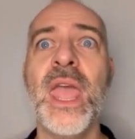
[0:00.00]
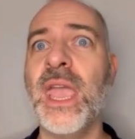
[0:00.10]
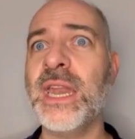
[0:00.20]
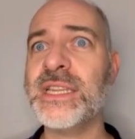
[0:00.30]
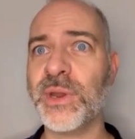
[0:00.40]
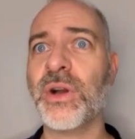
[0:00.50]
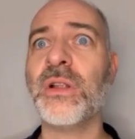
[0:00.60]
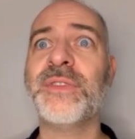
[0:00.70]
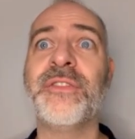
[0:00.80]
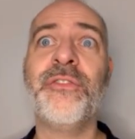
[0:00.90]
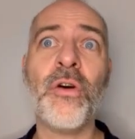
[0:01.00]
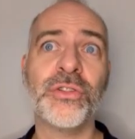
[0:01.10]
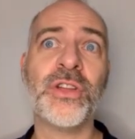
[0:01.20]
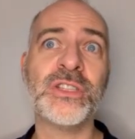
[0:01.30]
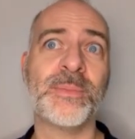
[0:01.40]
It is recalled that
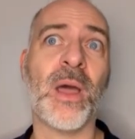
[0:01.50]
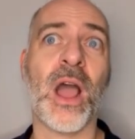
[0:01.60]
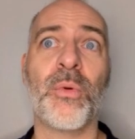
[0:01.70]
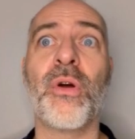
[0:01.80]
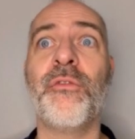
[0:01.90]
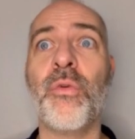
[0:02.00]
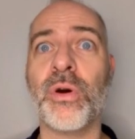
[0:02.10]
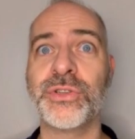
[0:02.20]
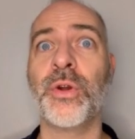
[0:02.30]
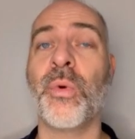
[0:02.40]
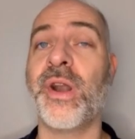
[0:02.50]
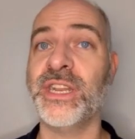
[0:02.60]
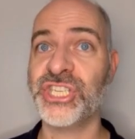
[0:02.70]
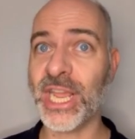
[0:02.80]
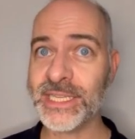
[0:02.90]
4 tons per hour of water were
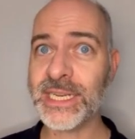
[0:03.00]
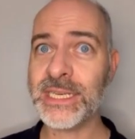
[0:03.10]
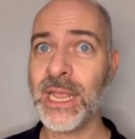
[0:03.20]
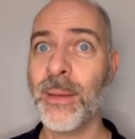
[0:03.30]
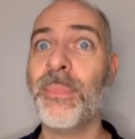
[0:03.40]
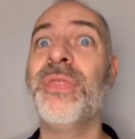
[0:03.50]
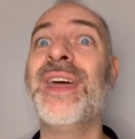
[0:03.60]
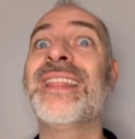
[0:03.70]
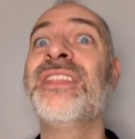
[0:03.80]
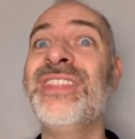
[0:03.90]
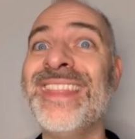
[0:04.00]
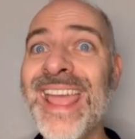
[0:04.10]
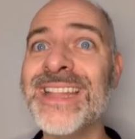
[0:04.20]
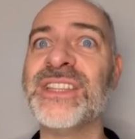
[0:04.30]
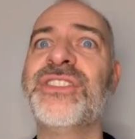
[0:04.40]
injected, but that
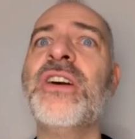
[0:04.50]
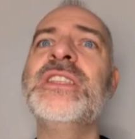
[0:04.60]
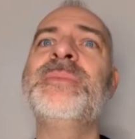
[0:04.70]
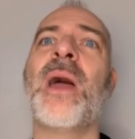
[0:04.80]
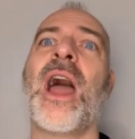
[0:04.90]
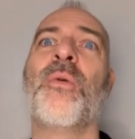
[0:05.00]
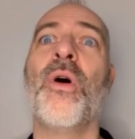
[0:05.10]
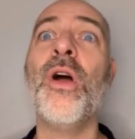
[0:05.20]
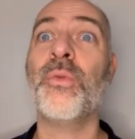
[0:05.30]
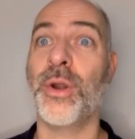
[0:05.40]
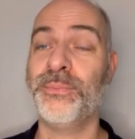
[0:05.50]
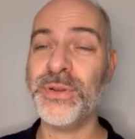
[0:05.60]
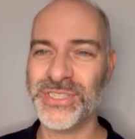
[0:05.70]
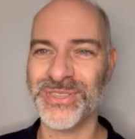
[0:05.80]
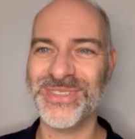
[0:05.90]
10 tons per hour were
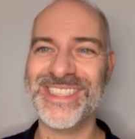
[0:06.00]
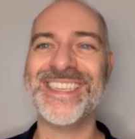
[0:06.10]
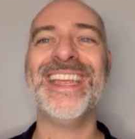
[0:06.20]
produced